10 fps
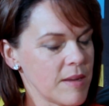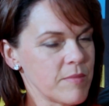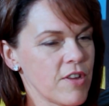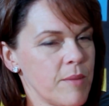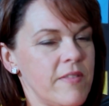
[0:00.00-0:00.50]

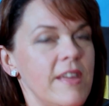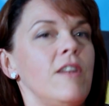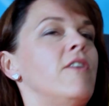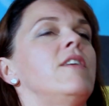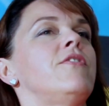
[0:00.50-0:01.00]
sometime in their
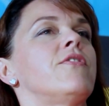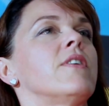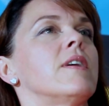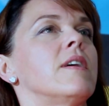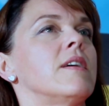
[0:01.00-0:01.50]
life
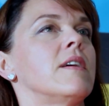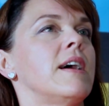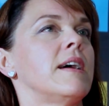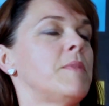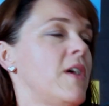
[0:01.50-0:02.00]

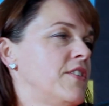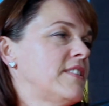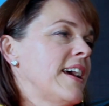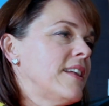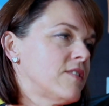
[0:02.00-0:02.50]
might have
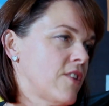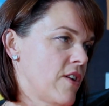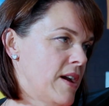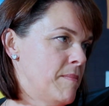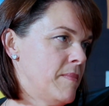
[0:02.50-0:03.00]
a
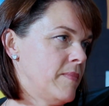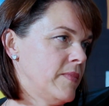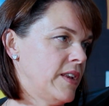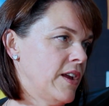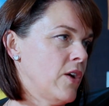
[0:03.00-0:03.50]
downtime,
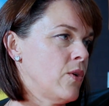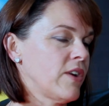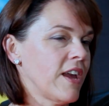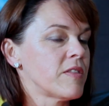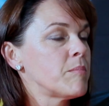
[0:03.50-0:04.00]
you know,
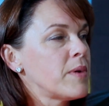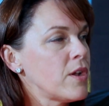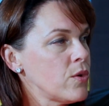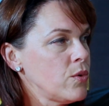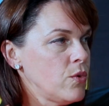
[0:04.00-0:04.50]
or get the
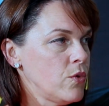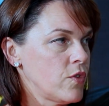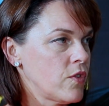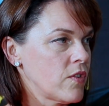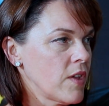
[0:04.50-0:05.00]

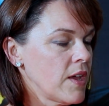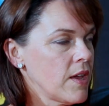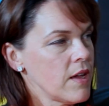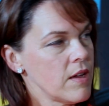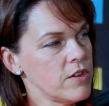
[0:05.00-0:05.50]
blues.
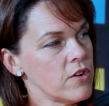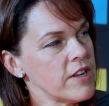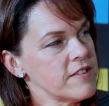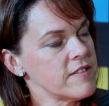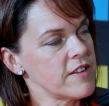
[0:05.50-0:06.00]
Not
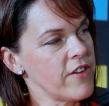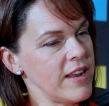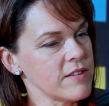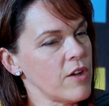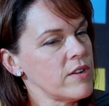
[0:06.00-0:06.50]

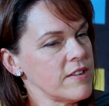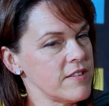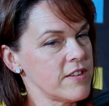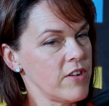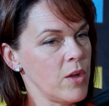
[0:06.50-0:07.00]
necessarily, I don't
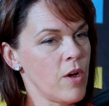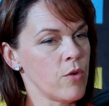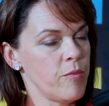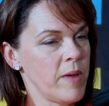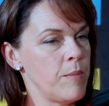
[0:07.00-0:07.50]
necessarily
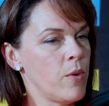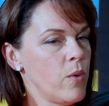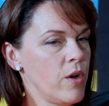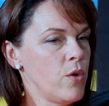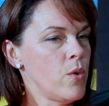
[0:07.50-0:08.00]
work with
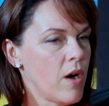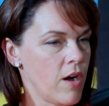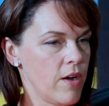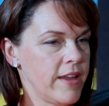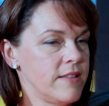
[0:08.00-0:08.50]
people who
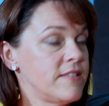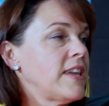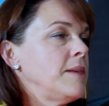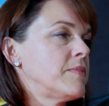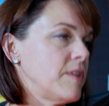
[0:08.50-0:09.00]
are in
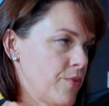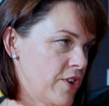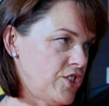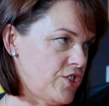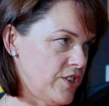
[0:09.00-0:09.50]
deep
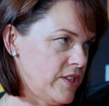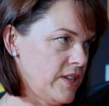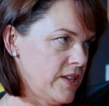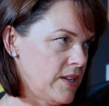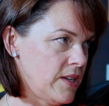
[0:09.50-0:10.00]
depression.